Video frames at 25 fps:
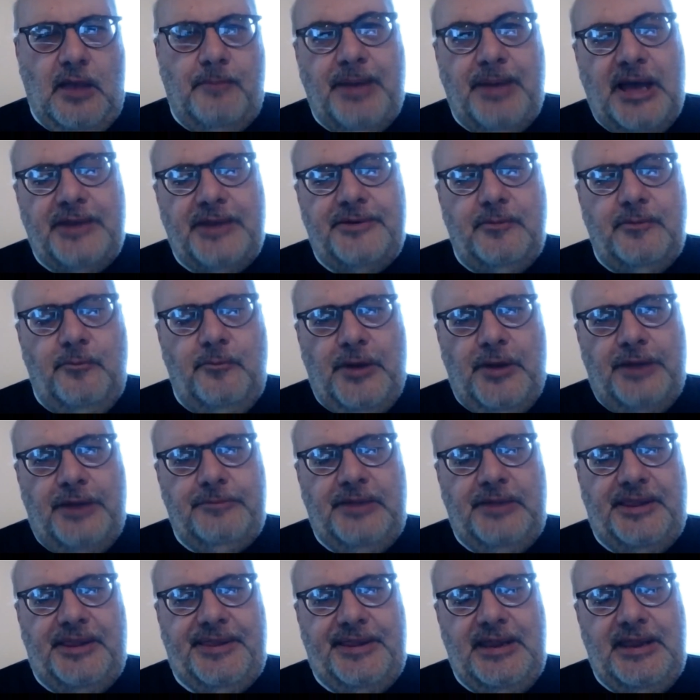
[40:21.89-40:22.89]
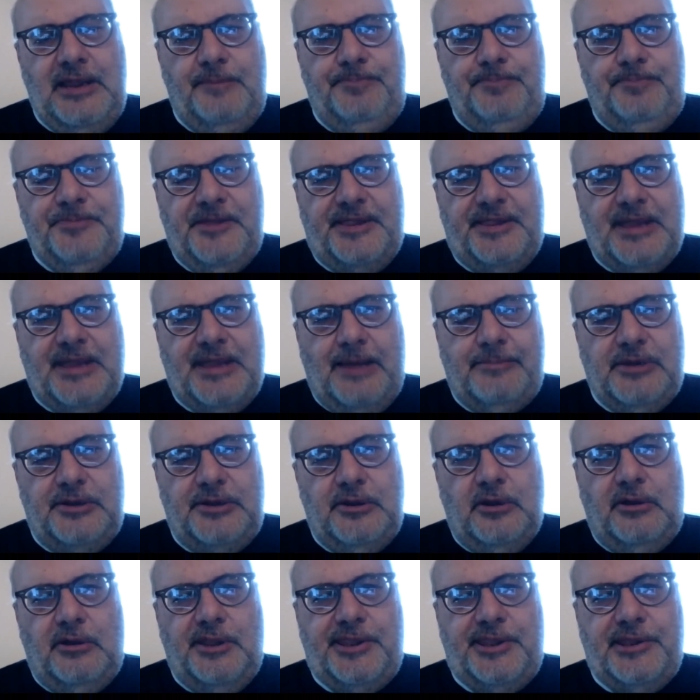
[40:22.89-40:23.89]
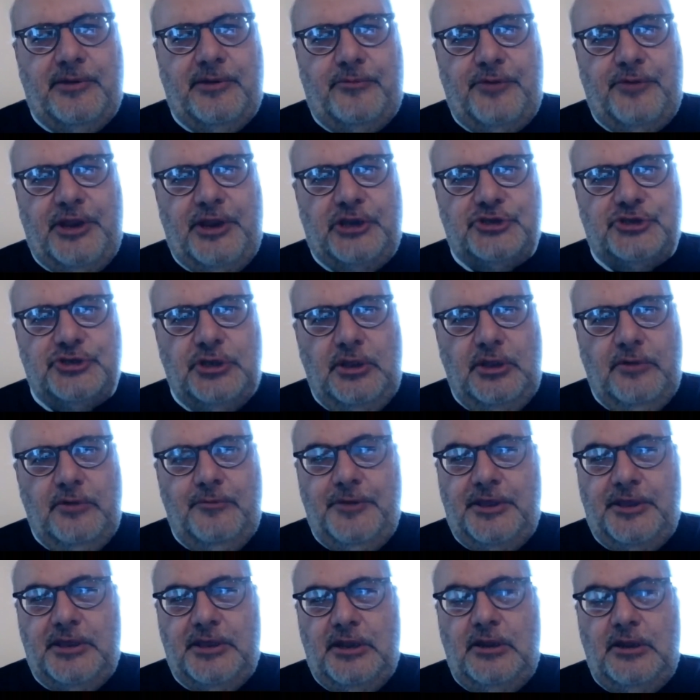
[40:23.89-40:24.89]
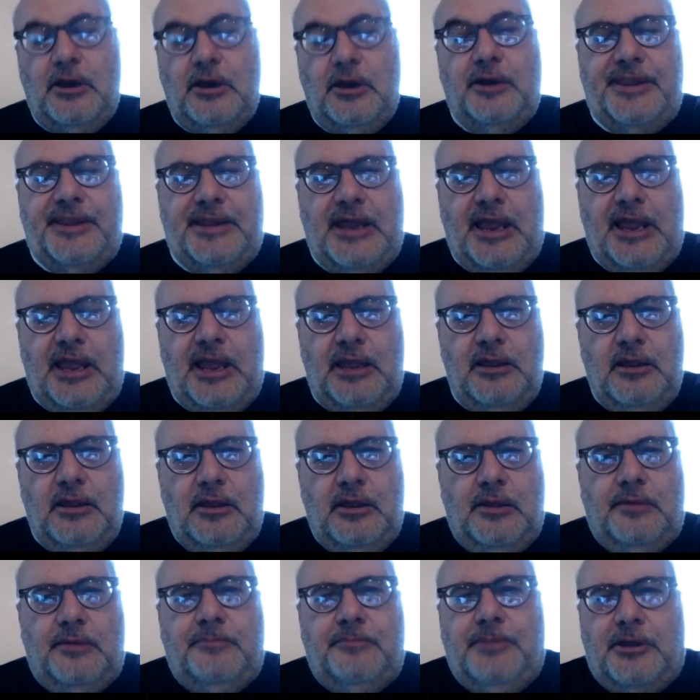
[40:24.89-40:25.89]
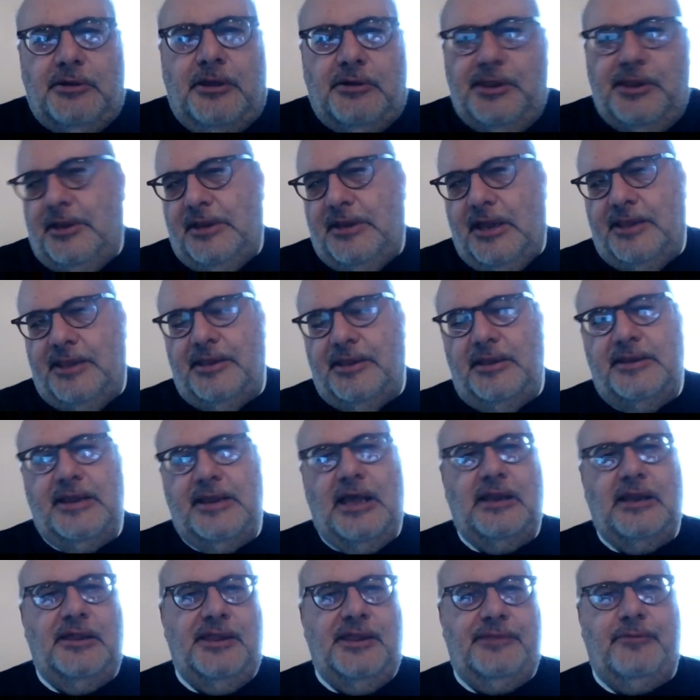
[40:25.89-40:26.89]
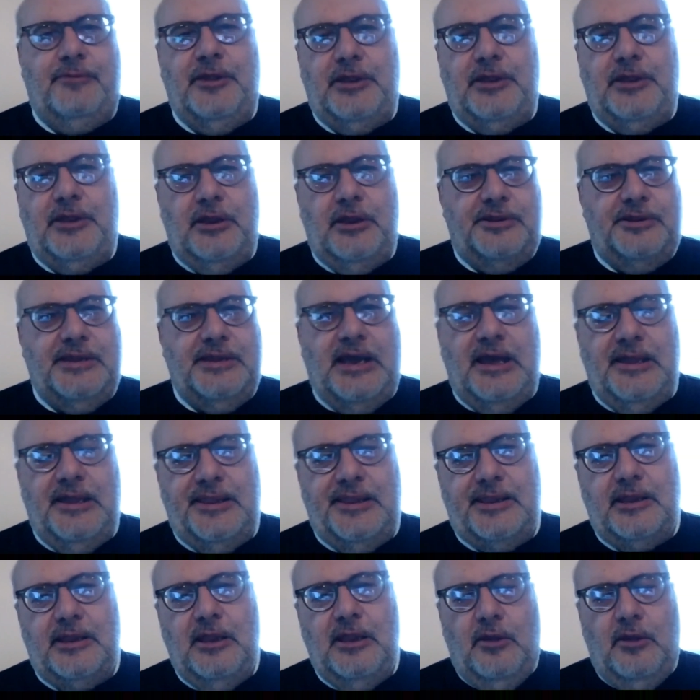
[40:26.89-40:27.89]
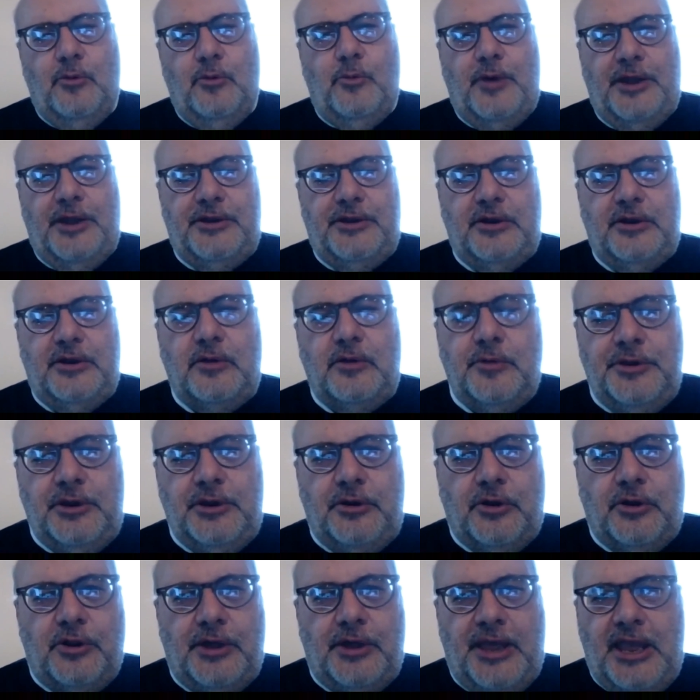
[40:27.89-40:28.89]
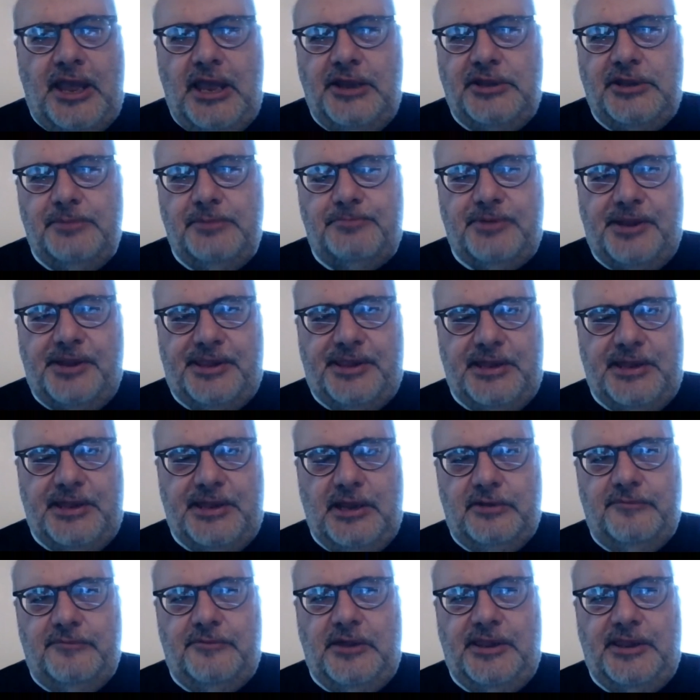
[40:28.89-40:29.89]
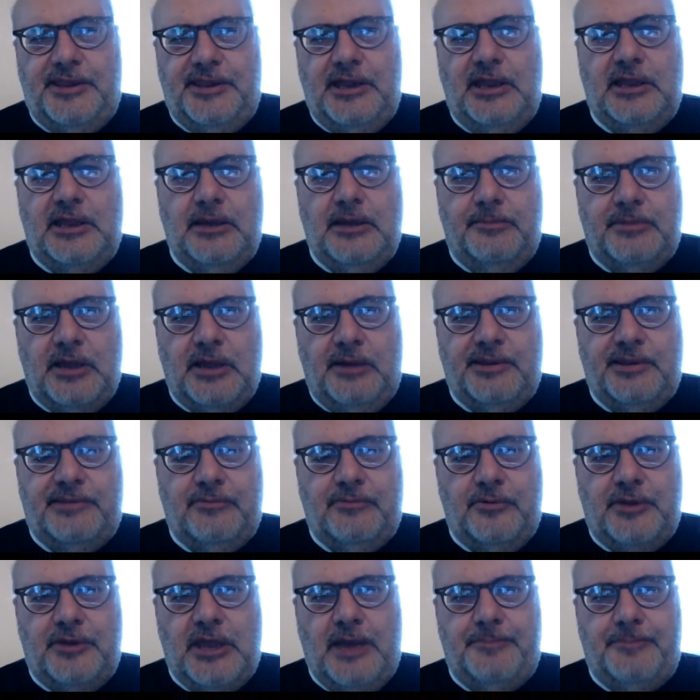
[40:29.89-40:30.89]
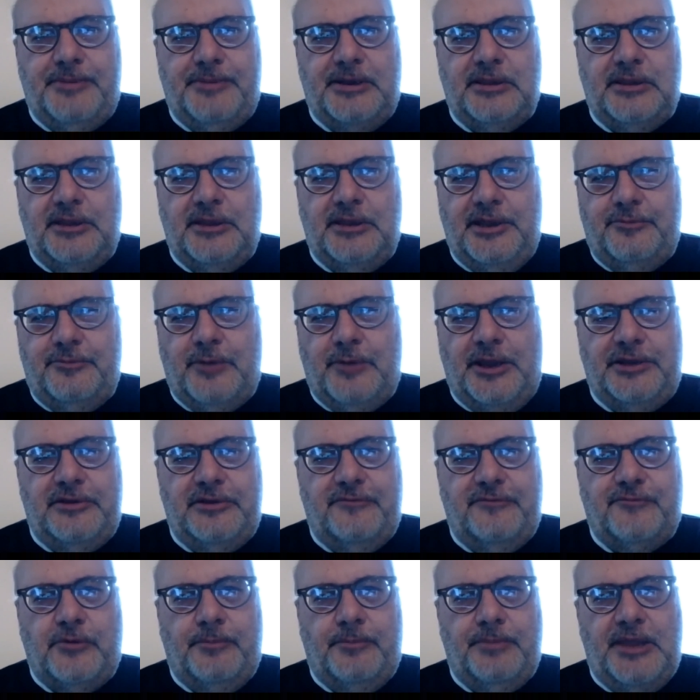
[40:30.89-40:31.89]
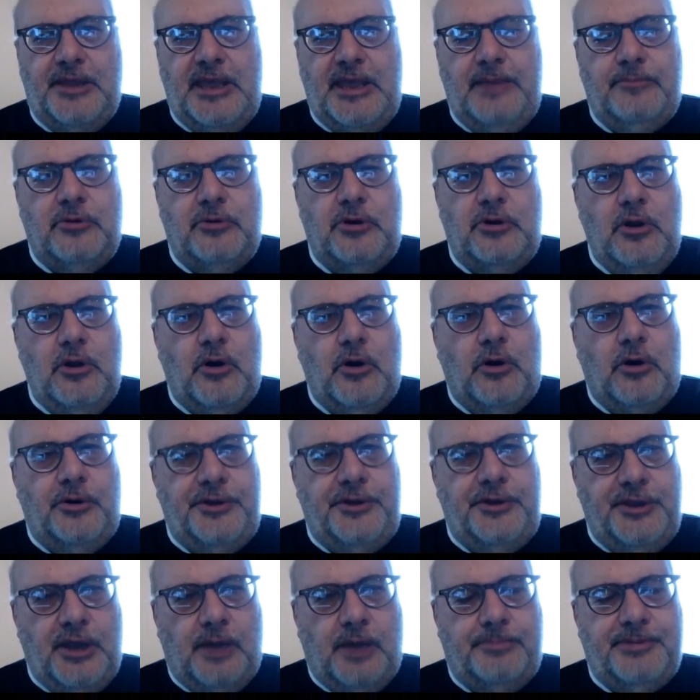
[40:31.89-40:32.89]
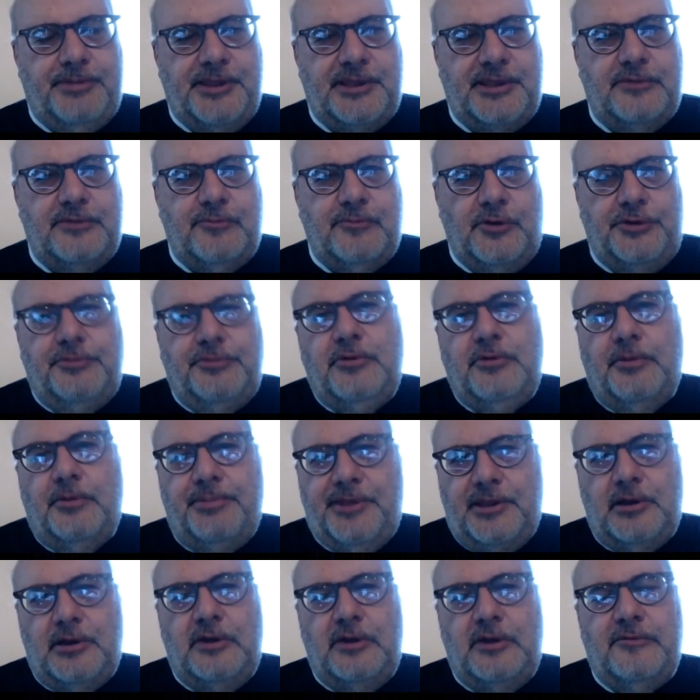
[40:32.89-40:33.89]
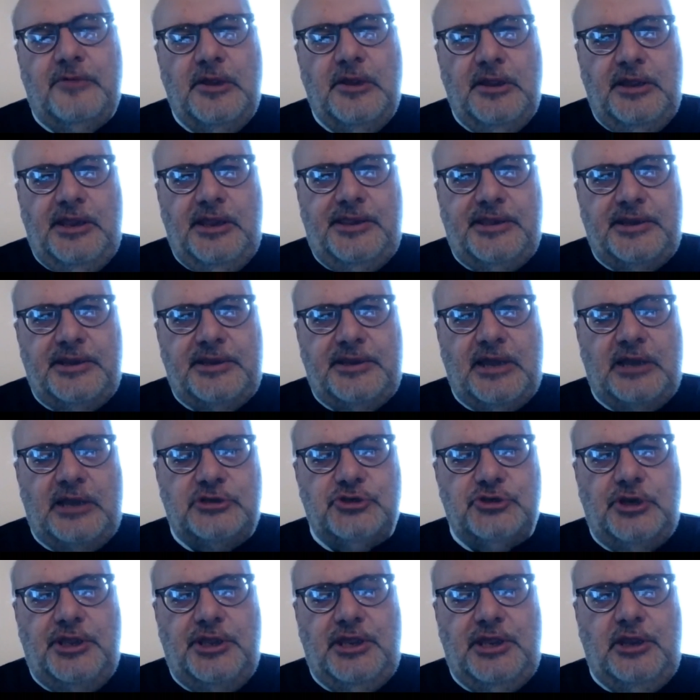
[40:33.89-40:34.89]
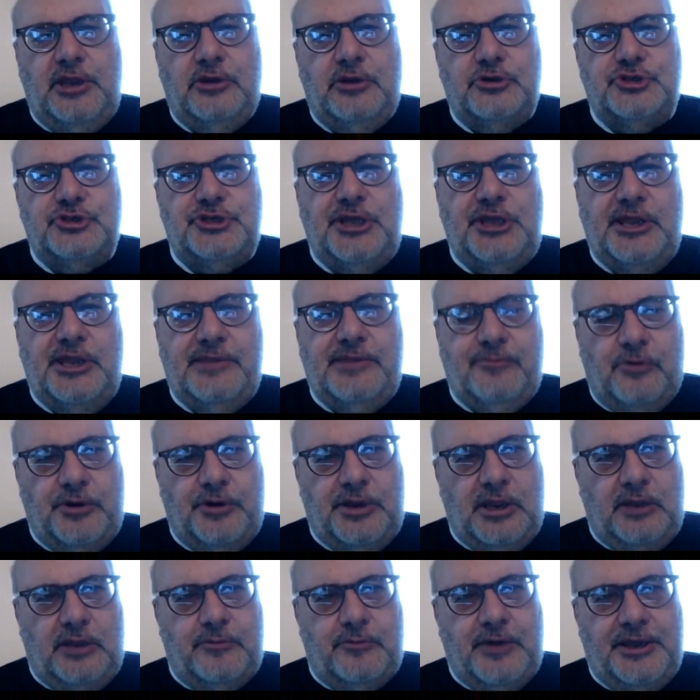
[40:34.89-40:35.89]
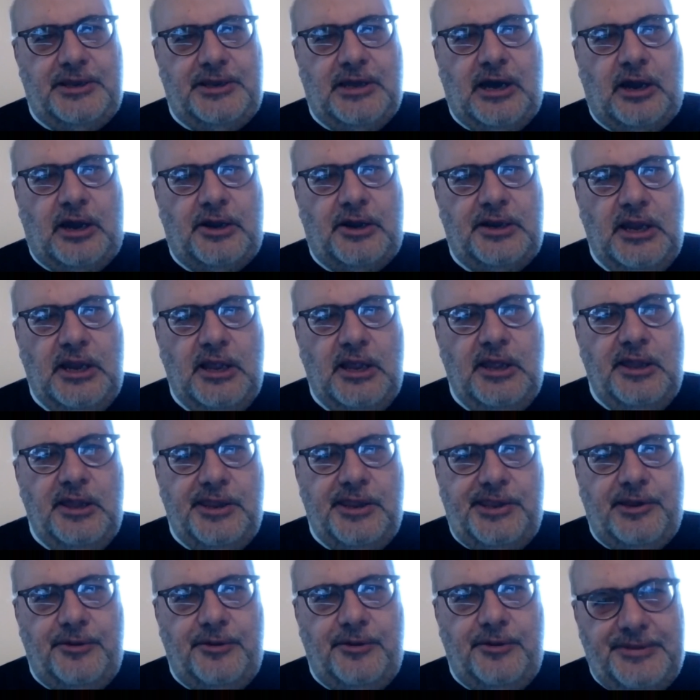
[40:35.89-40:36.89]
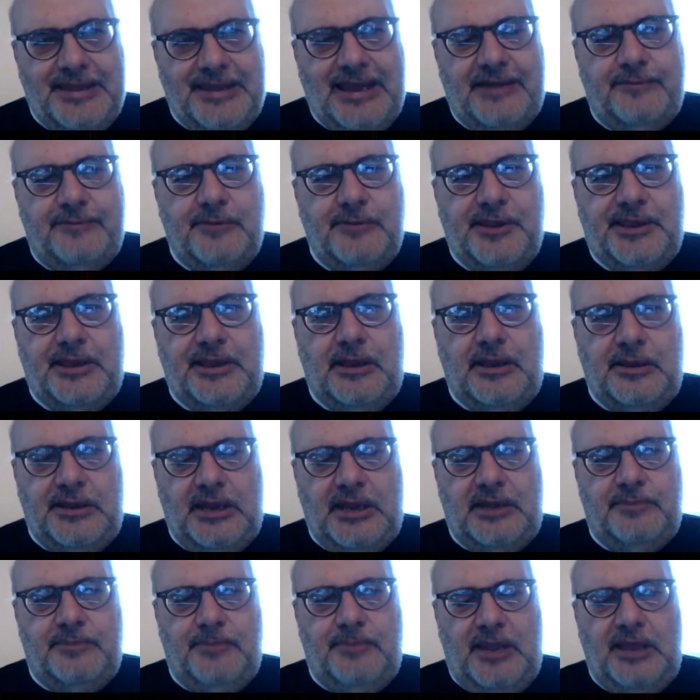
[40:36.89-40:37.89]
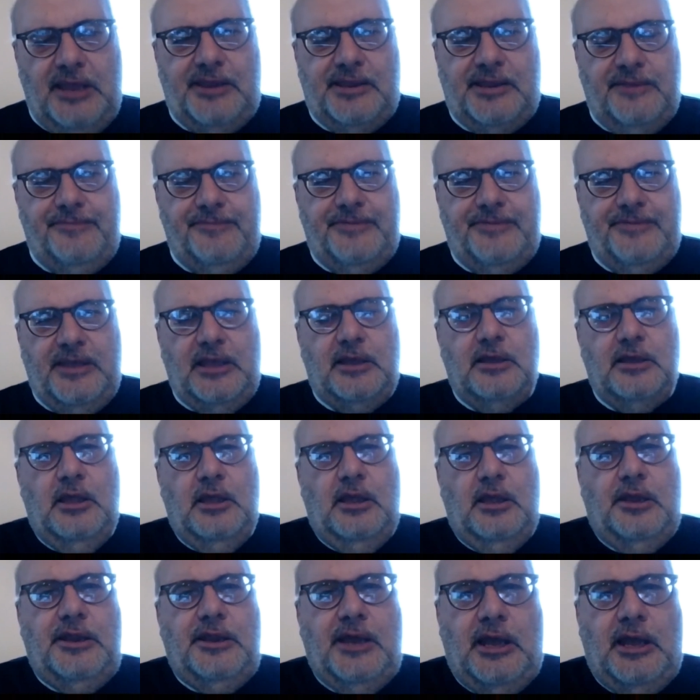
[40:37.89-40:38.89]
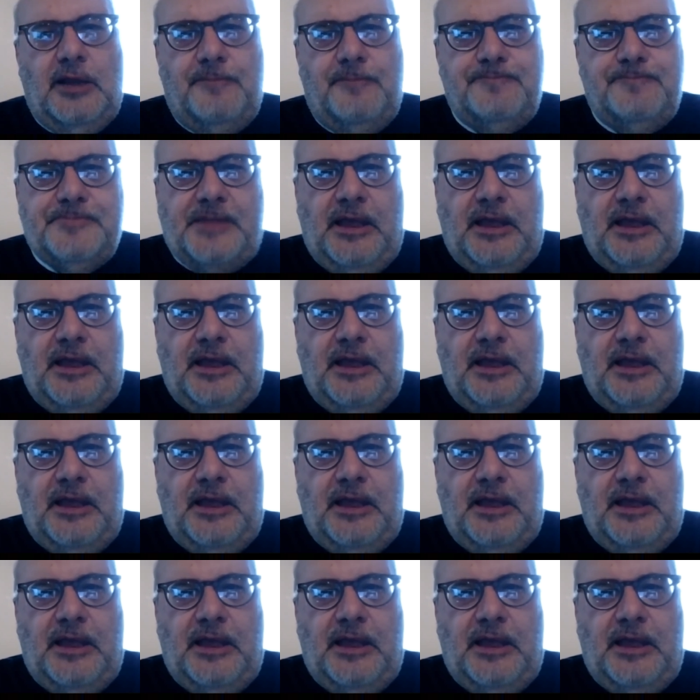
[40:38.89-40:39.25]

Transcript: But when we see somebody also rich, we cannot say, because he doesn't tell us, we cannot ask whether, you know, 80% of his income comes from capital and 20 from labor, or the opposite. What we observe is that actually he or she is working quite hard. So that makes, I think, the